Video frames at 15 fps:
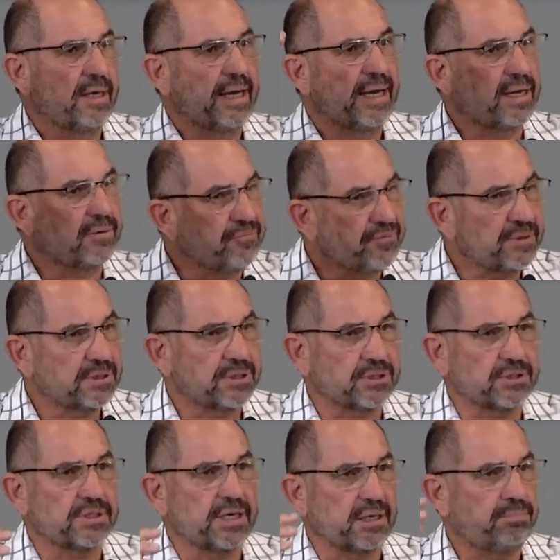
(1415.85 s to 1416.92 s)
emphasis
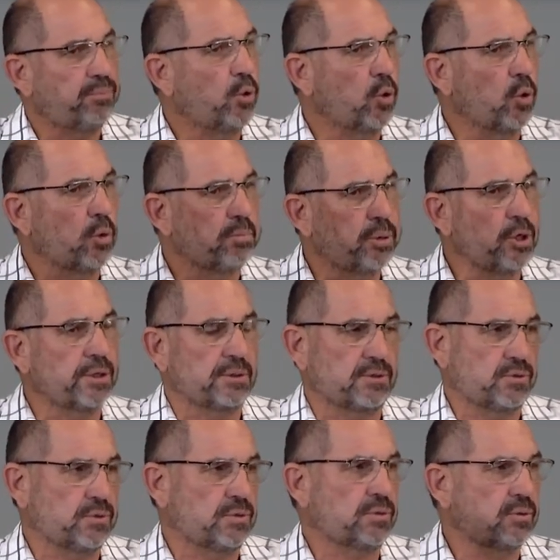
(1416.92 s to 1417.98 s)
that Paul
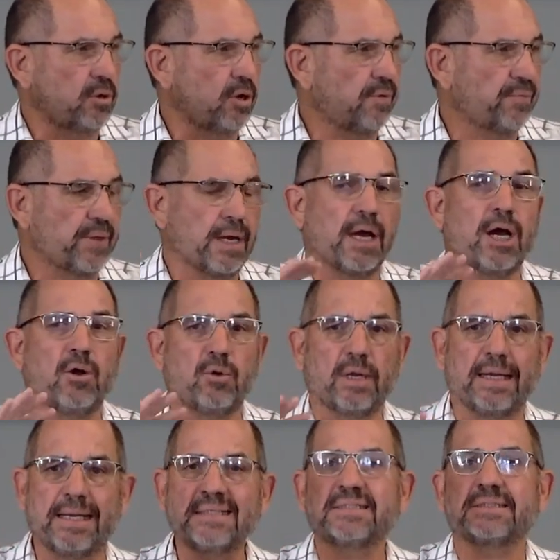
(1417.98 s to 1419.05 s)
puts on the
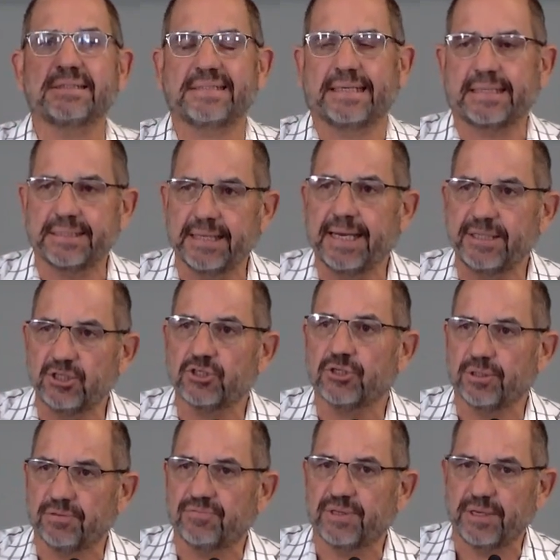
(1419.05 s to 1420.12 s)
holistic nature
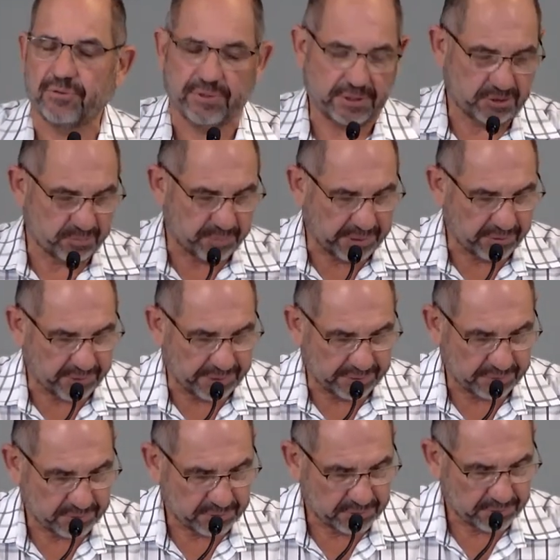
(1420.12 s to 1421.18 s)
of their
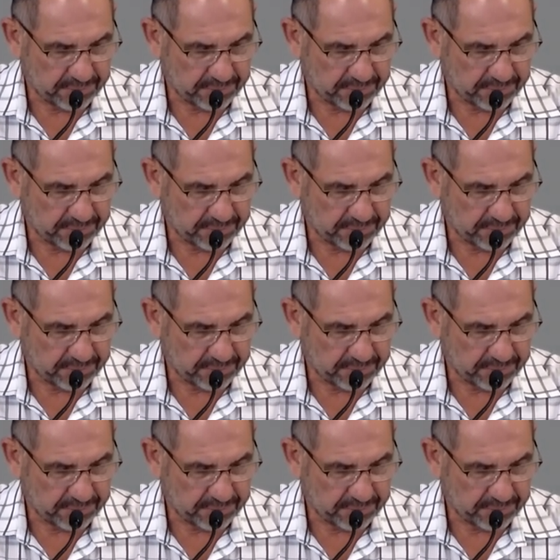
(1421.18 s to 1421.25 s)
experience.